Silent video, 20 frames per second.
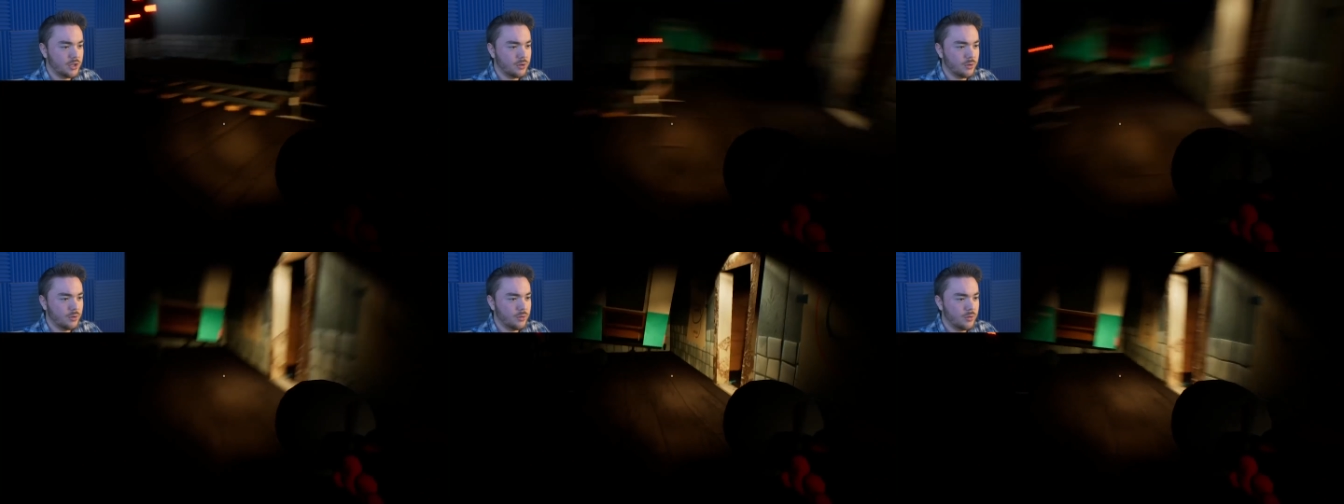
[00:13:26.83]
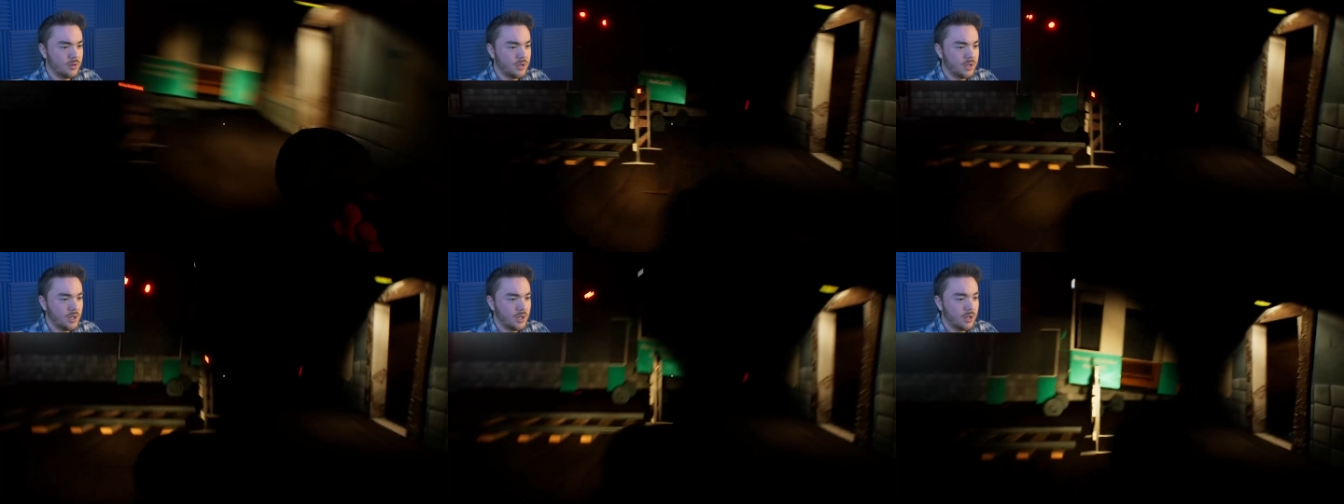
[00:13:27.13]

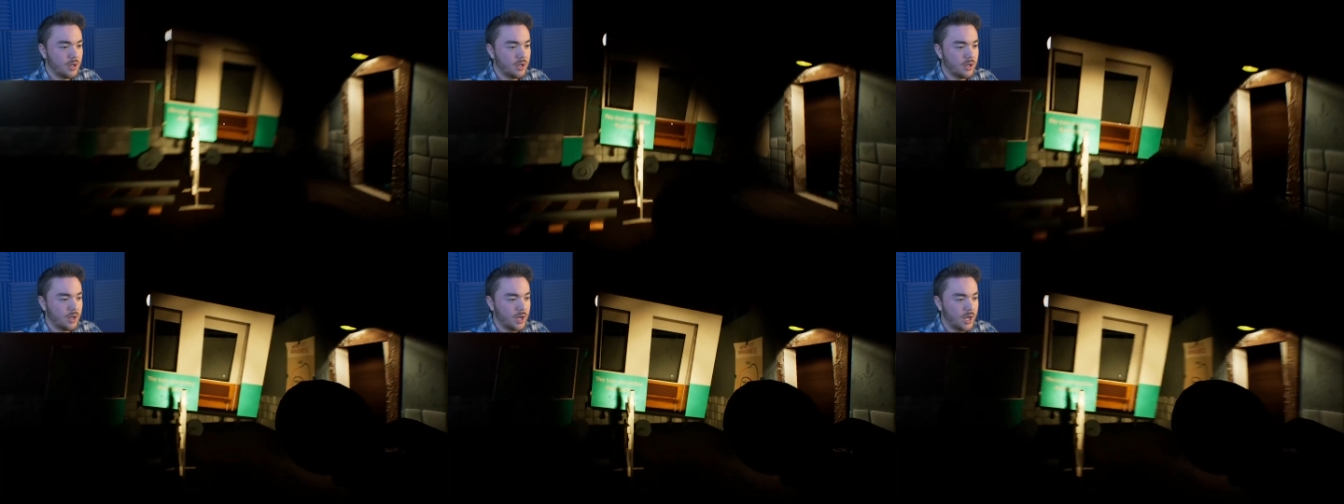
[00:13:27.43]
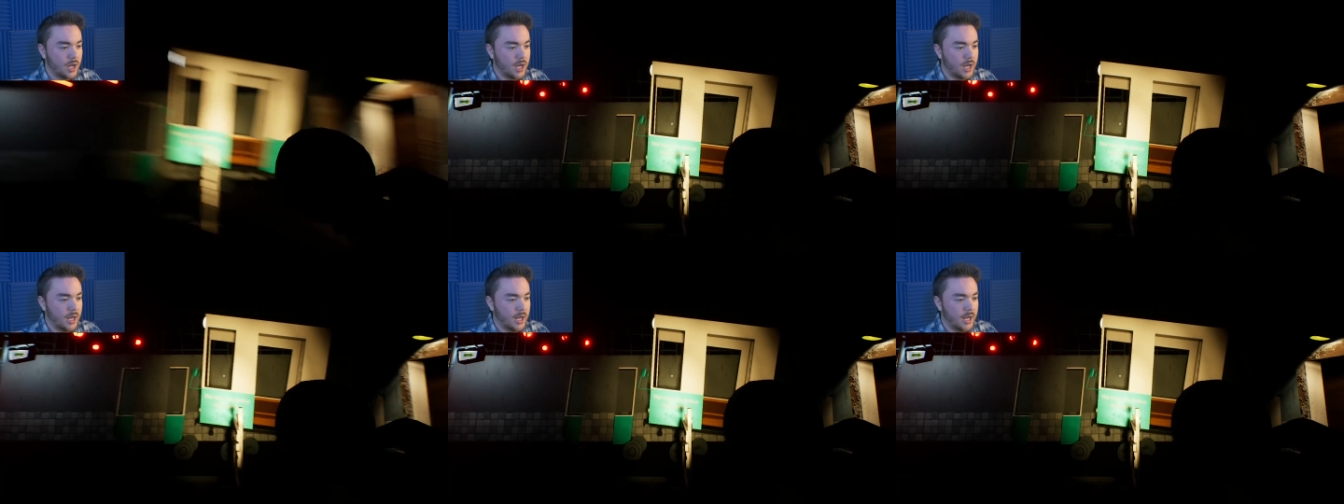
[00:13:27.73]
do.
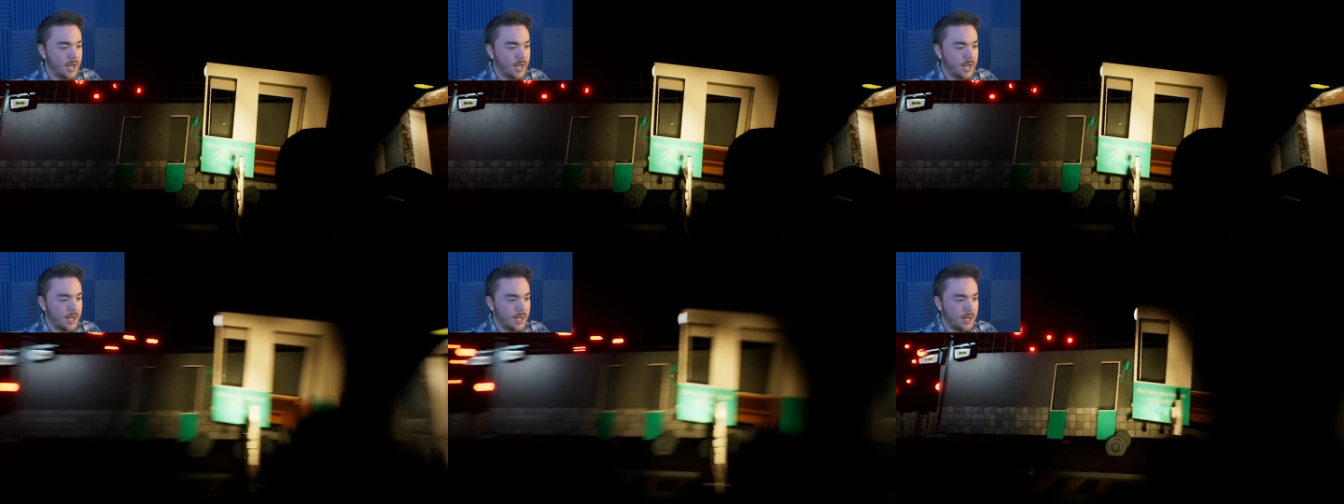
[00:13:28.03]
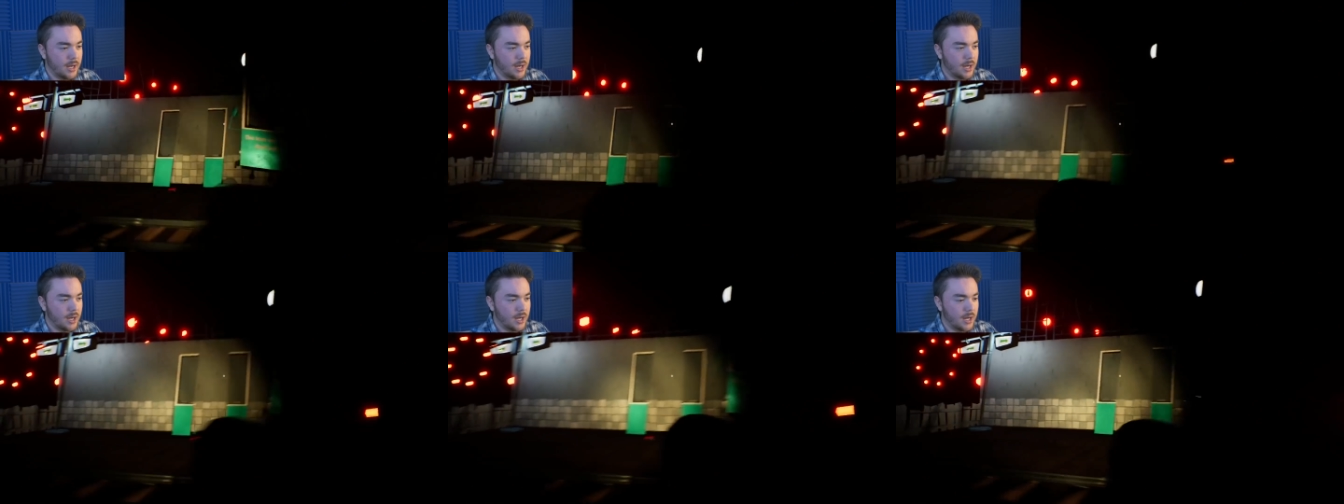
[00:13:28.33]

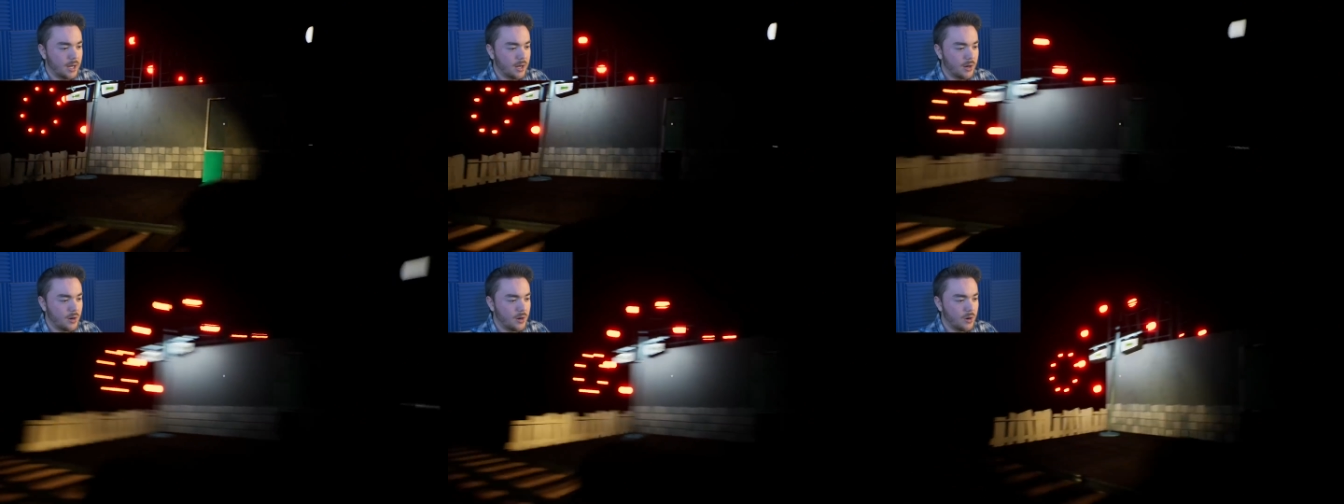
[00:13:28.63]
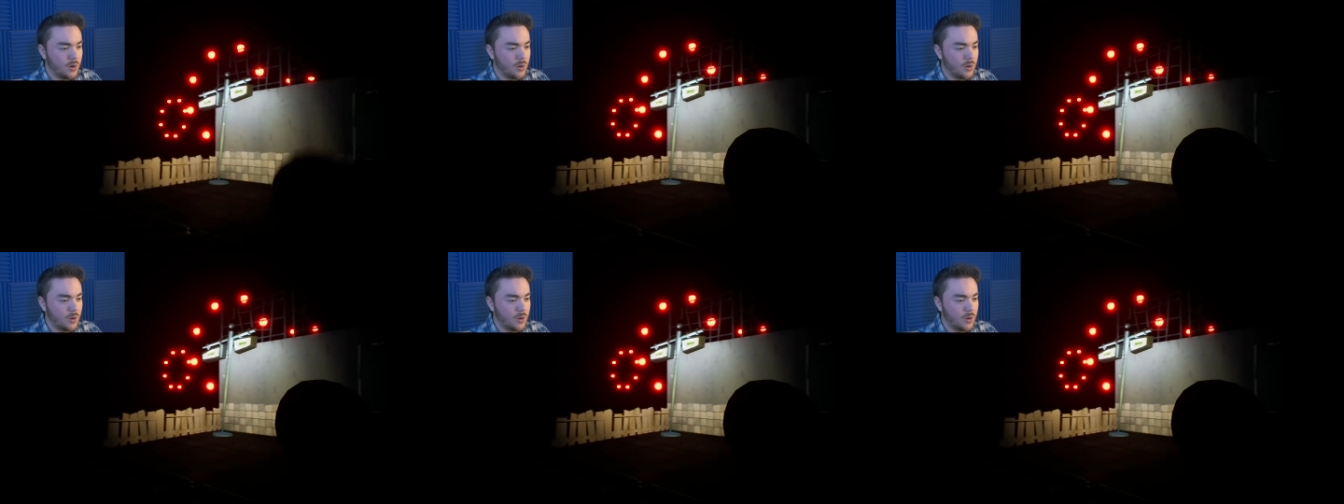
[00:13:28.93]
Uh,